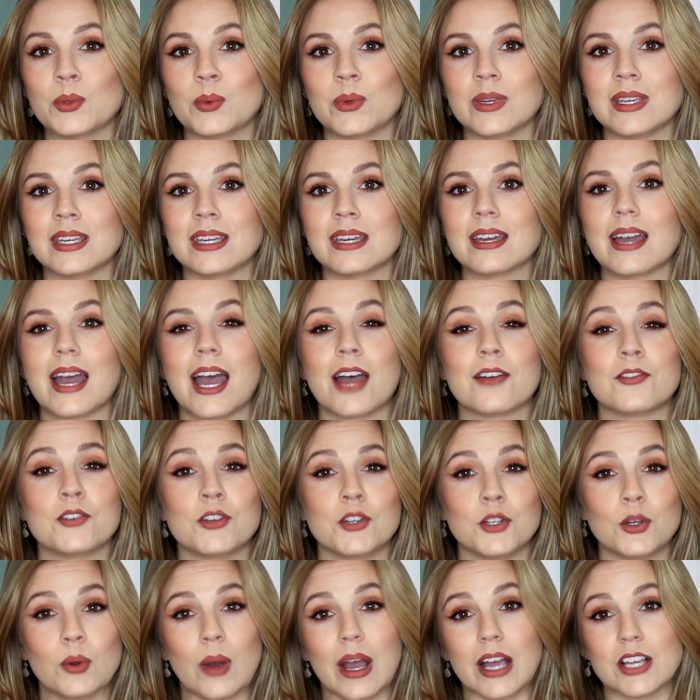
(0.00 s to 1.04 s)
we have
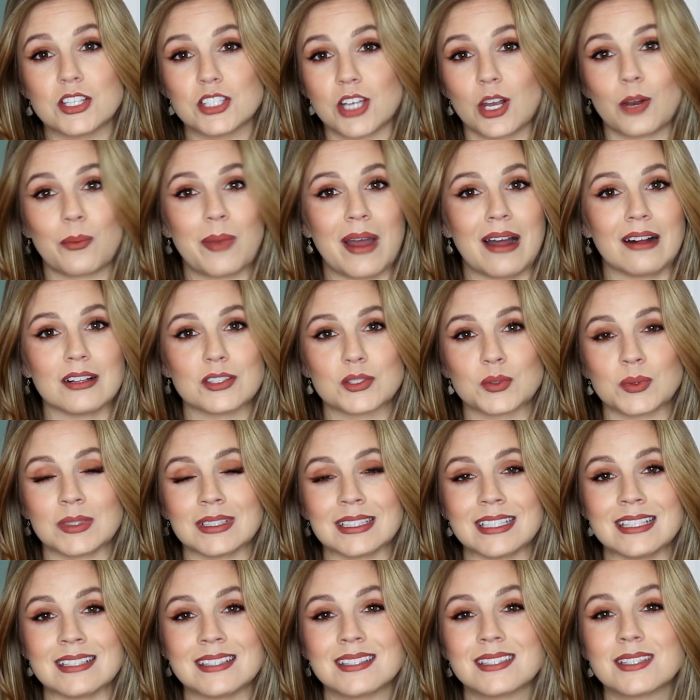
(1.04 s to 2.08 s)
new eyeshadow palettes
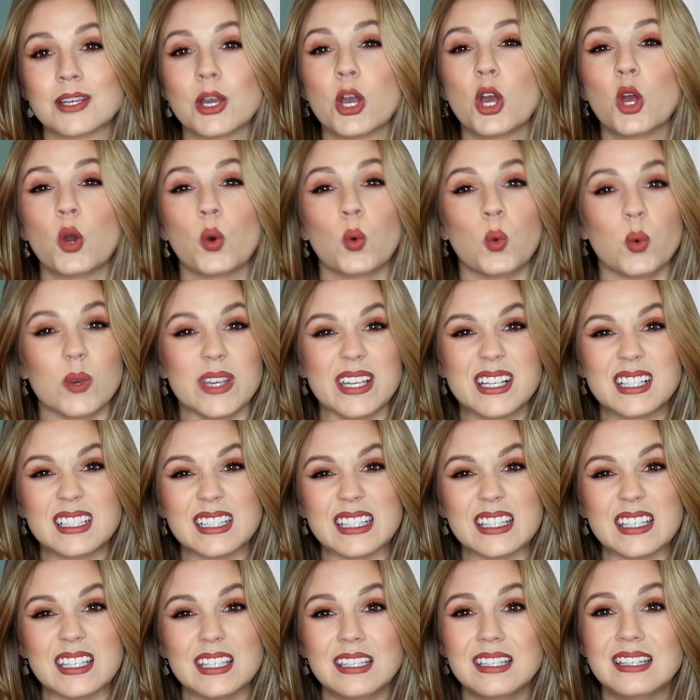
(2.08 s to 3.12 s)
released
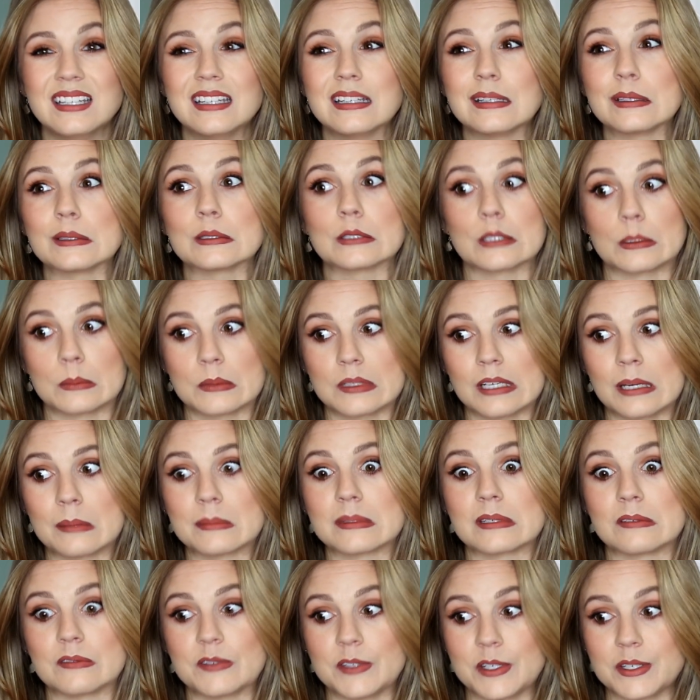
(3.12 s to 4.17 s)
weekly, sometimes
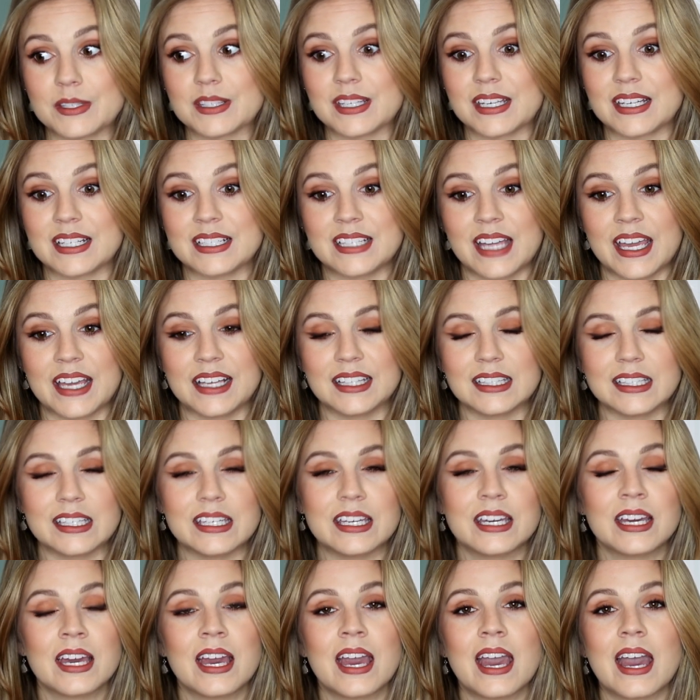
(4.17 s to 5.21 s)
it feels like
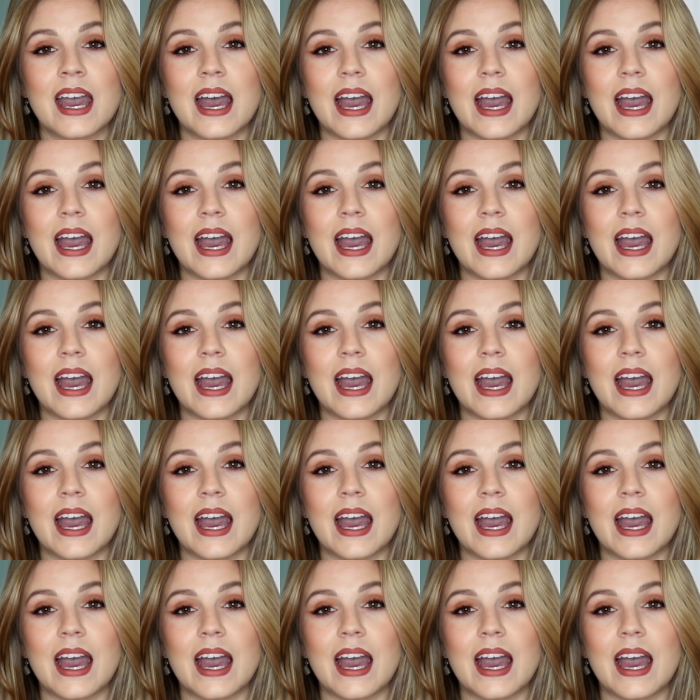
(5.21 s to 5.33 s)
daily.